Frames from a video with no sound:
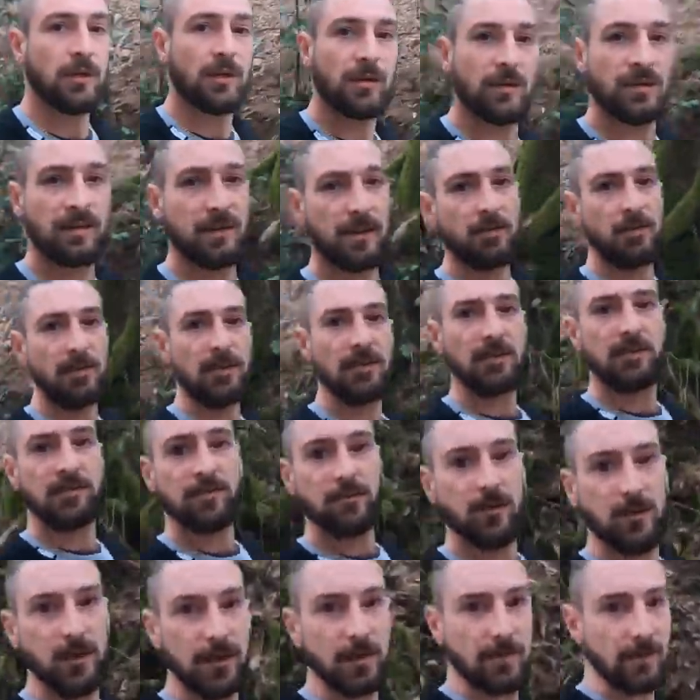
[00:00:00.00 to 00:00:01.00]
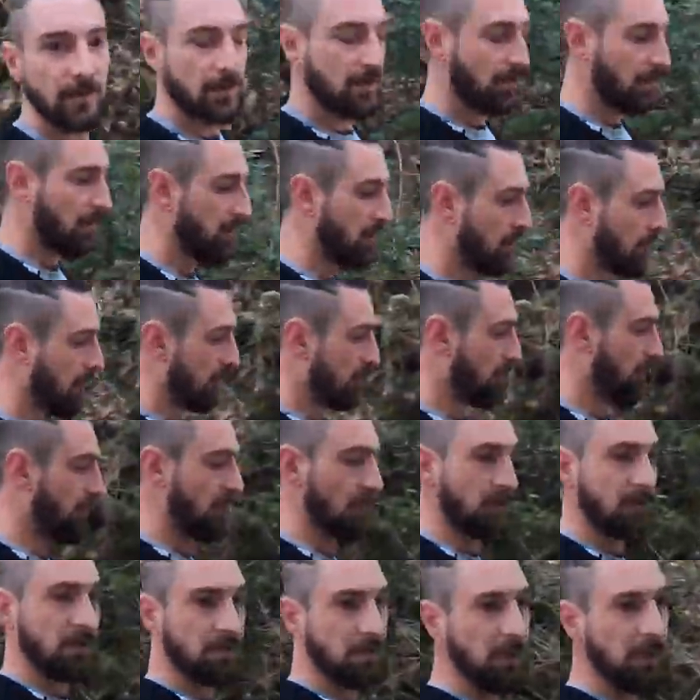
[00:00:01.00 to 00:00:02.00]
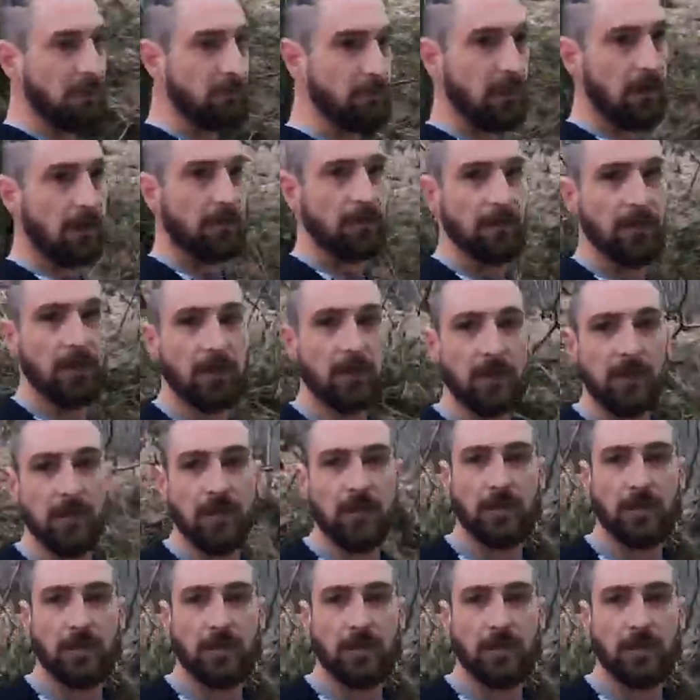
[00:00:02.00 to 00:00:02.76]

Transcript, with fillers: look at some of these trees. I'll give you a spin round look.